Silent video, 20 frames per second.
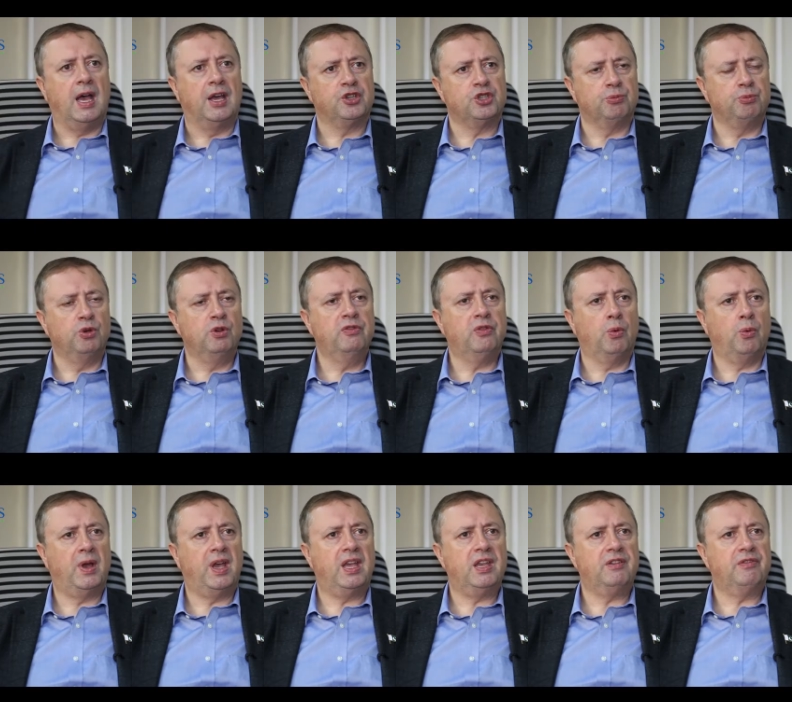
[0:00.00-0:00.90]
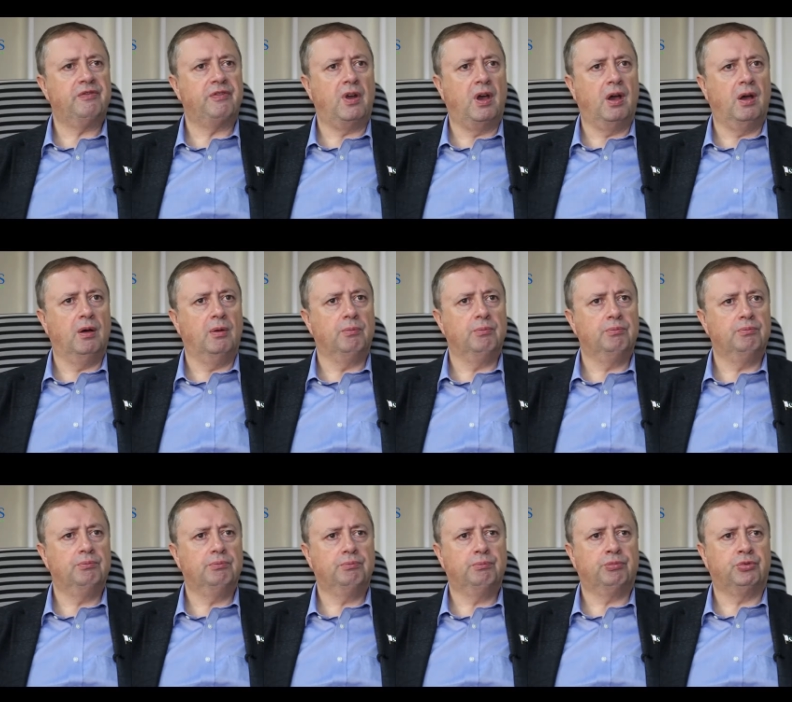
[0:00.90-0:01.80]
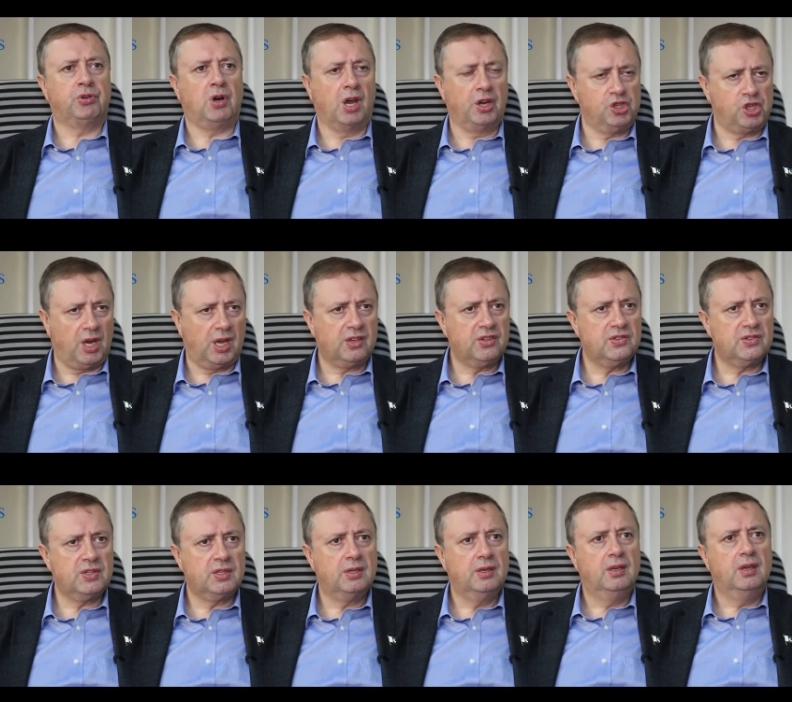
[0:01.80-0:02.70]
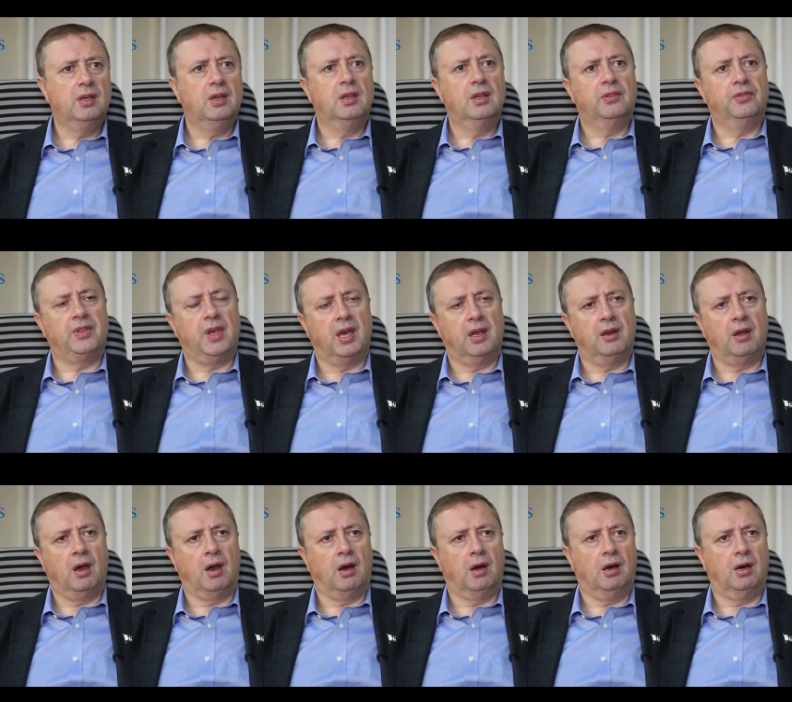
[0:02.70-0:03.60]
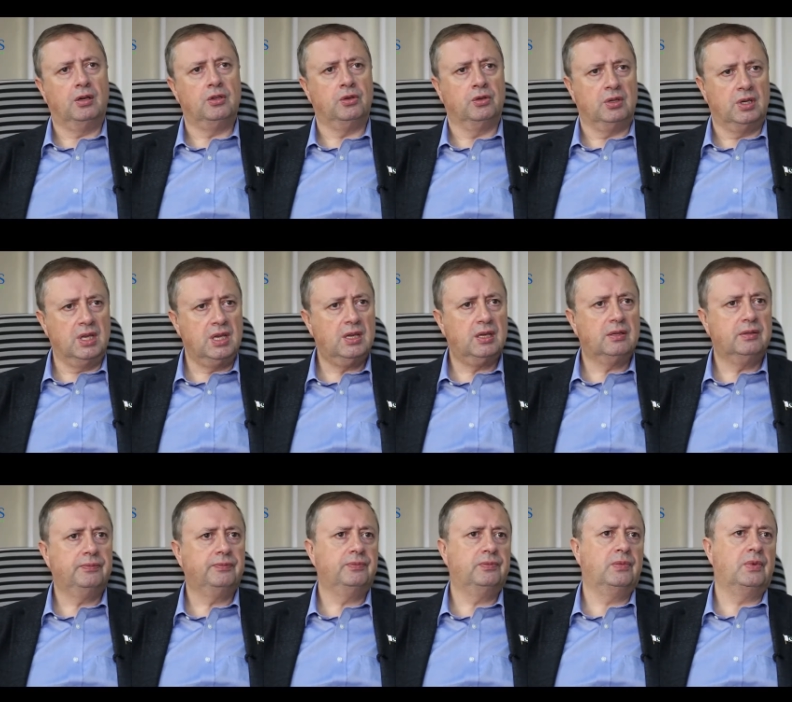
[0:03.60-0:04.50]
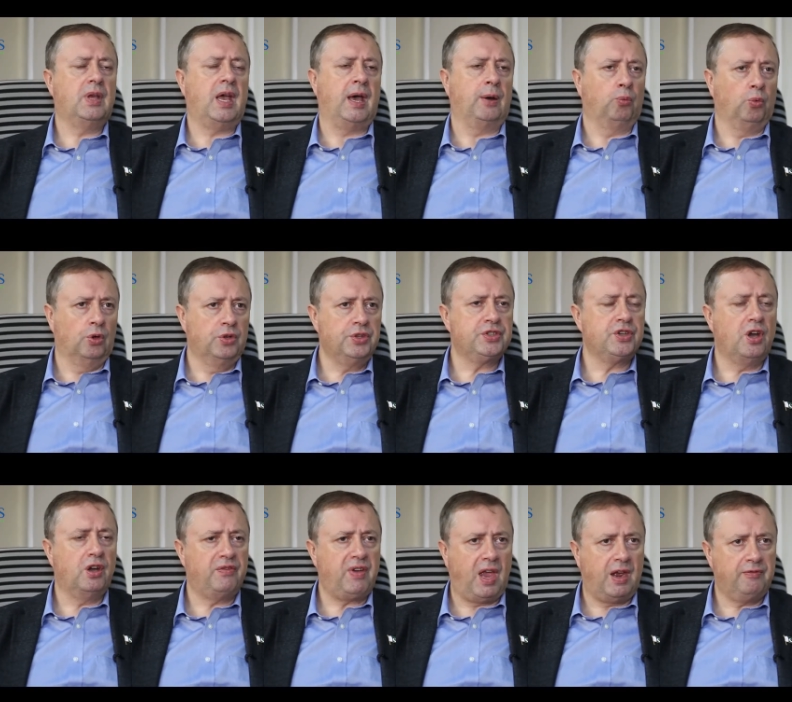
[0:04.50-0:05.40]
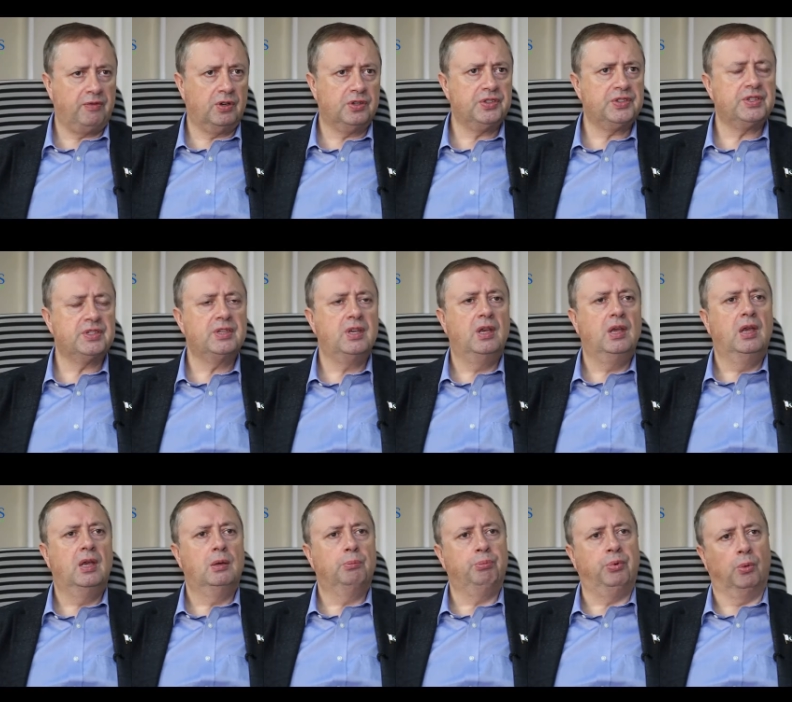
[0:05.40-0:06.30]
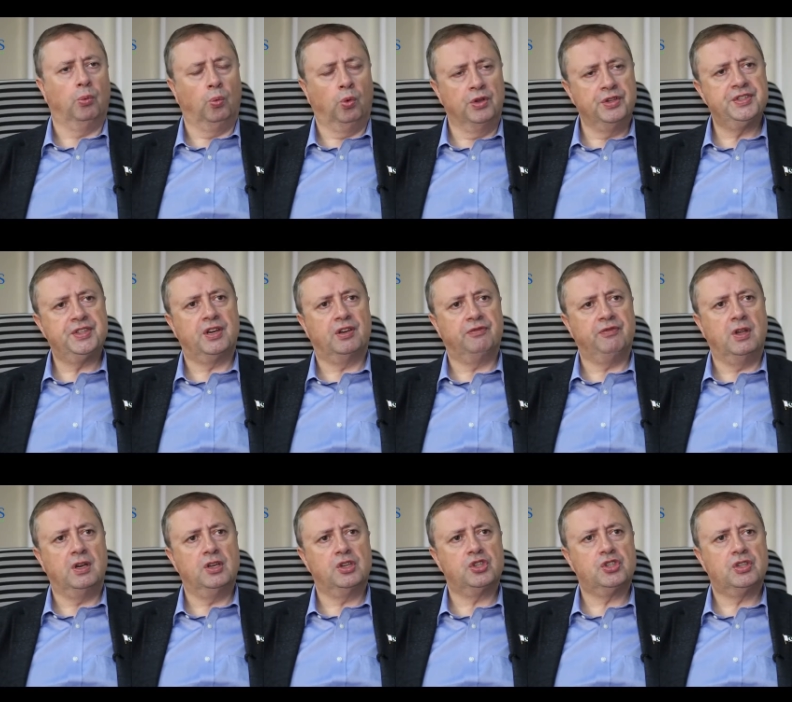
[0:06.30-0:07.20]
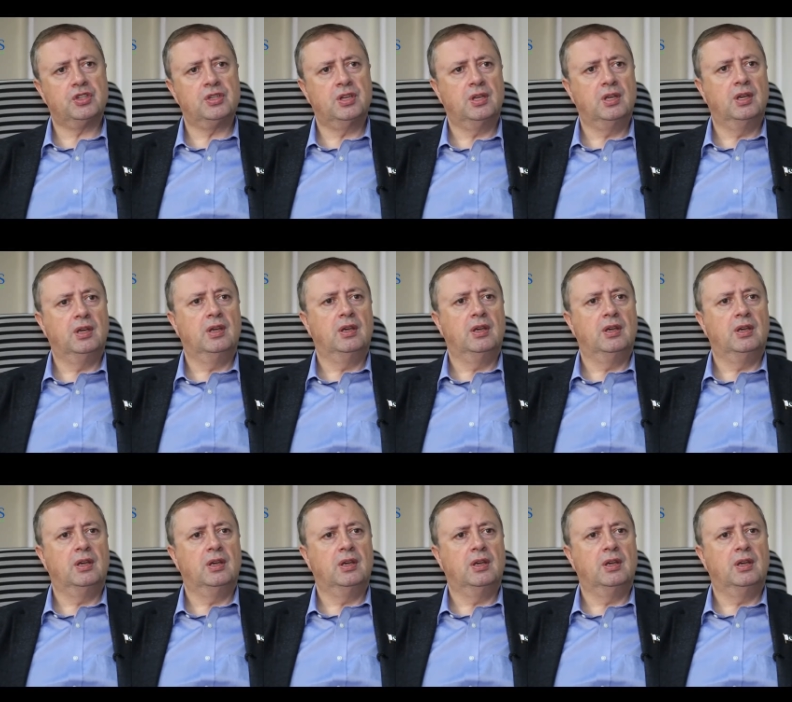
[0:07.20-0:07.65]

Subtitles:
and to move away from projects that are unique and once-off efforts, but once they're finished,